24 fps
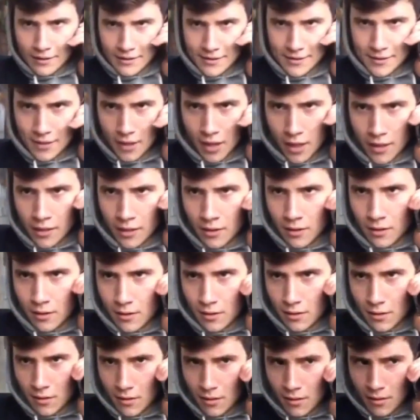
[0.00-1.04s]
It's
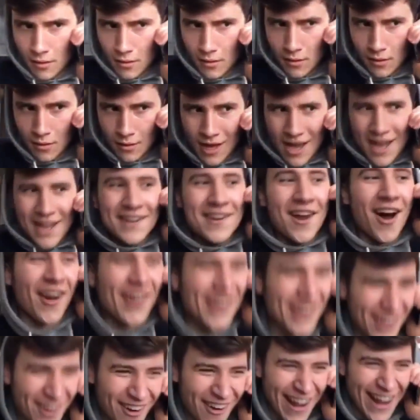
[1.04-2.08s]
done. No,
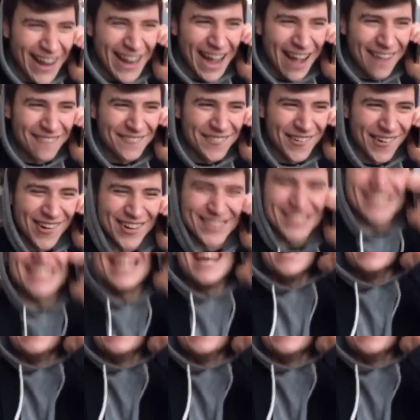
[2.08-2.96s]
you wake up first.